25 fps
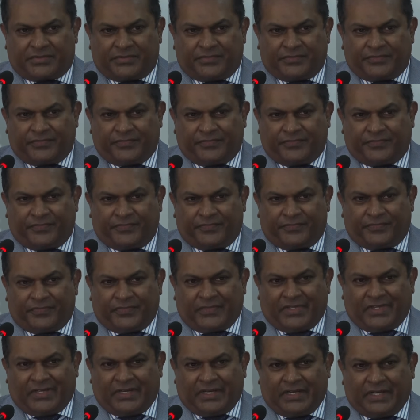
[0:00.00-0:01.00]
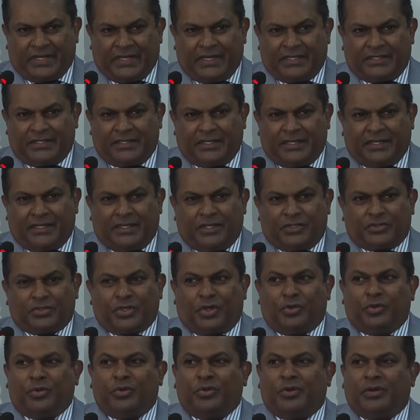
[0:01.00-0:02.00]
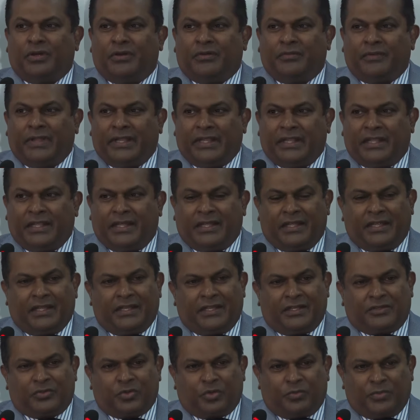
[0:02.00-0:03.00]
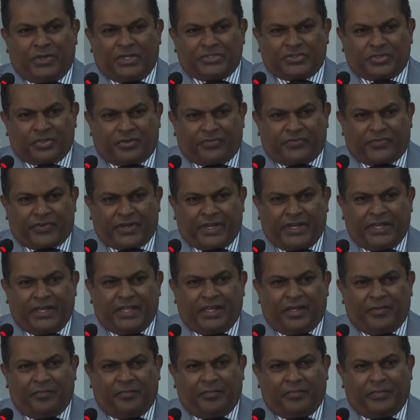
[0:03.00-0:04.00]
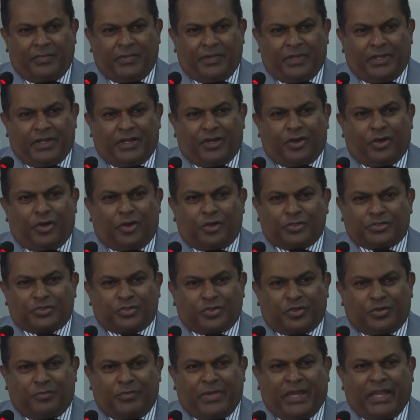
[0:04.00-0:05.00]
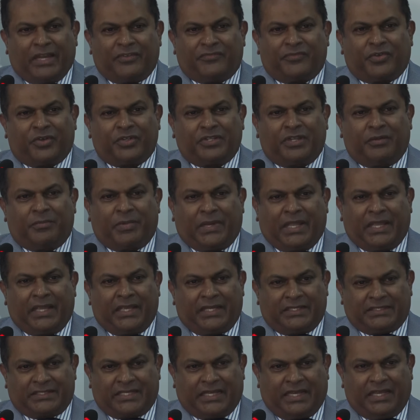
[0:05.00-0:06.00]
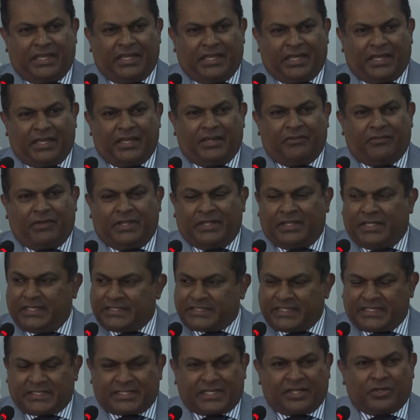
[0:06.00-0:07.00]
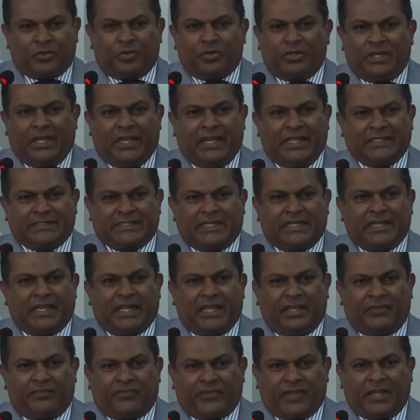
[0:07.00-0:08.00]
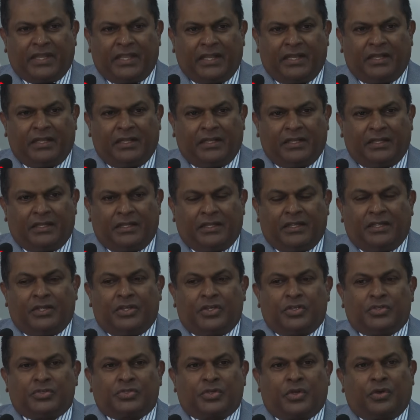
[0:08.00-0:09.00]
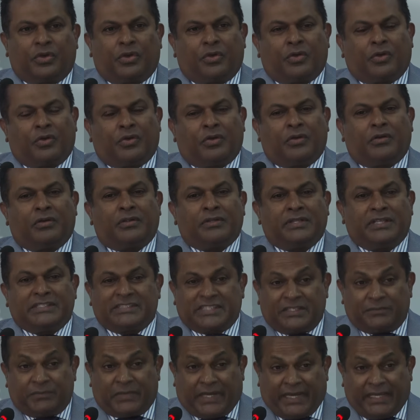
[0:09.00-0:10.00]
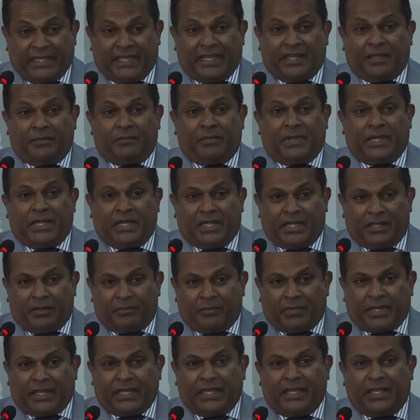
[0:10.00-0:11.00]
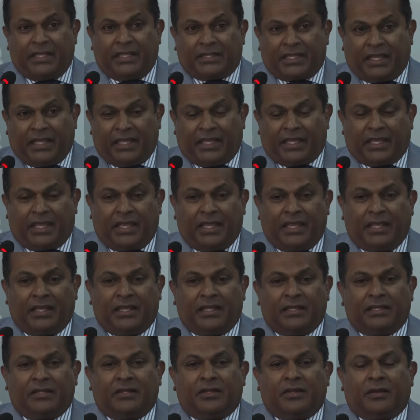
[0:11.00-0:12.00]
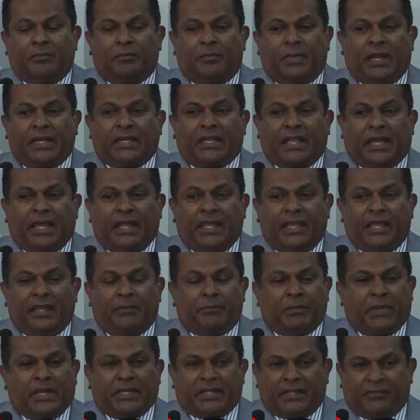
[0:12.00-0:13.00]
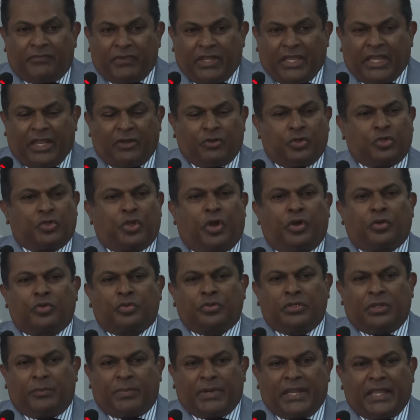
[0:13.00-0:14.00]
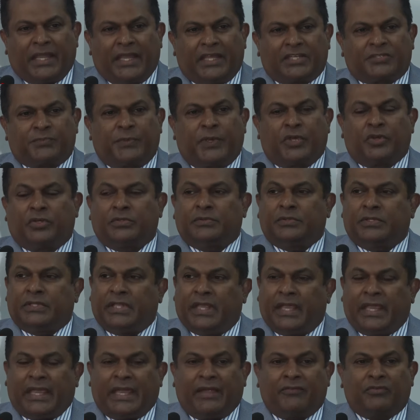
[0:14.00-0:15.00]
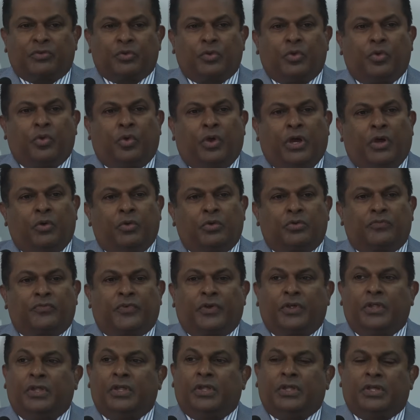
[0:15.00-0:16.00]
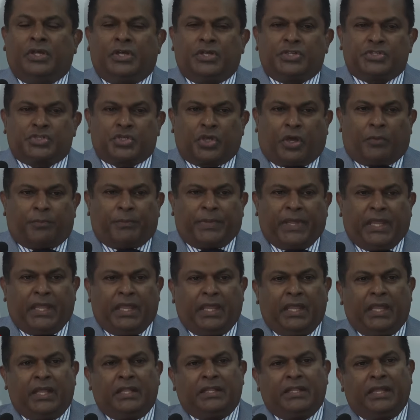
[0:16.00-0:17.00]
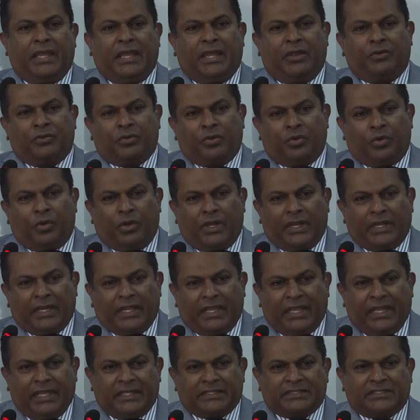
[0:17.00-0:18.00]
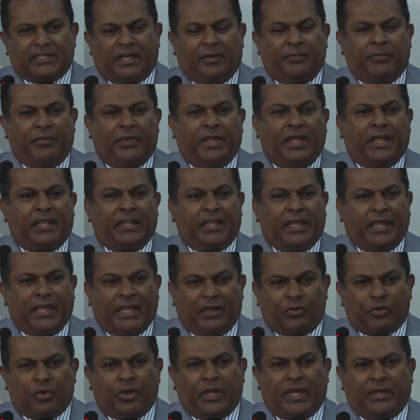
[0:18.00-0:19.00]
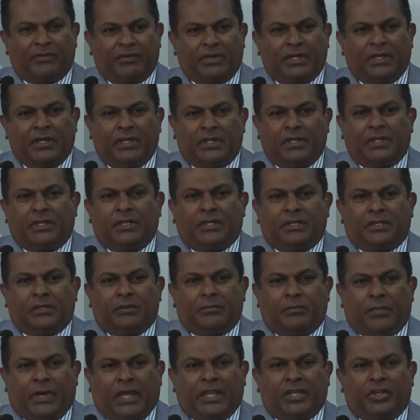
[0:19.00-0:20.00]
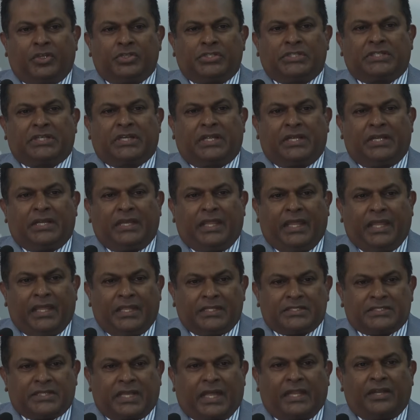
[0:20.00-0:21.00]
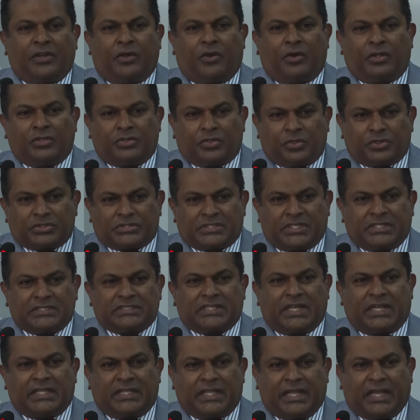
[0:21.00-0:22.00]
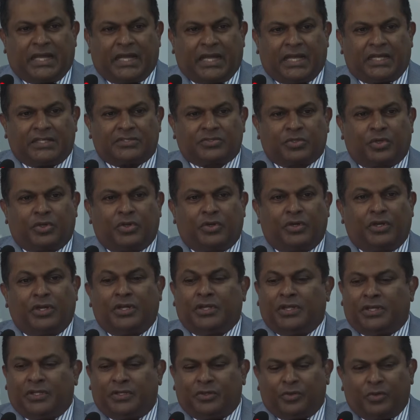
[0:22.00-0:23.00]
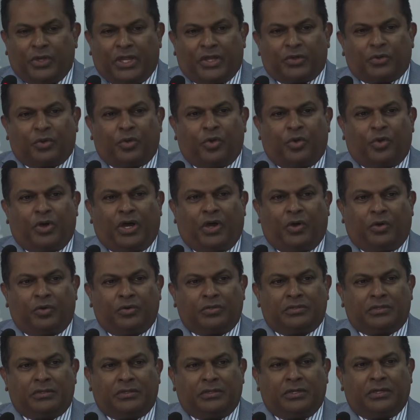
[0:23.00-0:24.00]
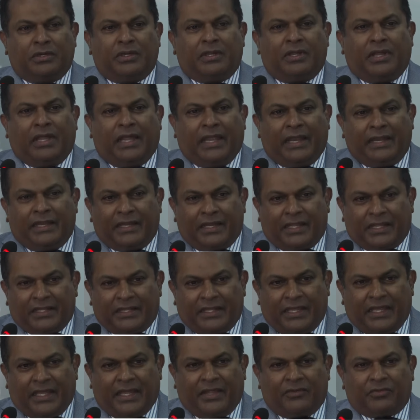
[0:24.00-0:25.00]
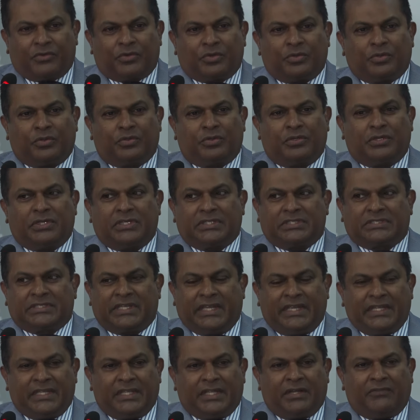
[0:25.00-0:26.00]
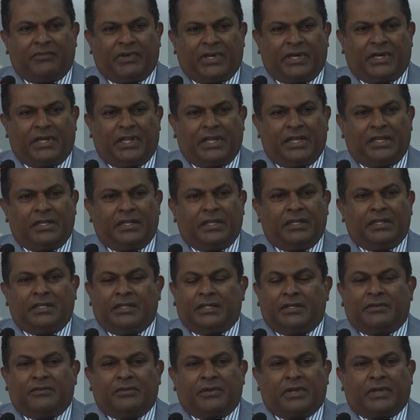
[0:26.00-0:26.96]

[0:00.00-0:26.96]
right? So uh, when the too much of freedom also bad for the players. I, I this is a good lesson, I feel. So this is my uh, my, my thinking. But I, but we have to talk to the players, because they have to go out for shopping, they have to go and eat somewhere, they have to have a biological needs and all those things are there. So you have to go out and they have to uh, see the world. Can't, they can't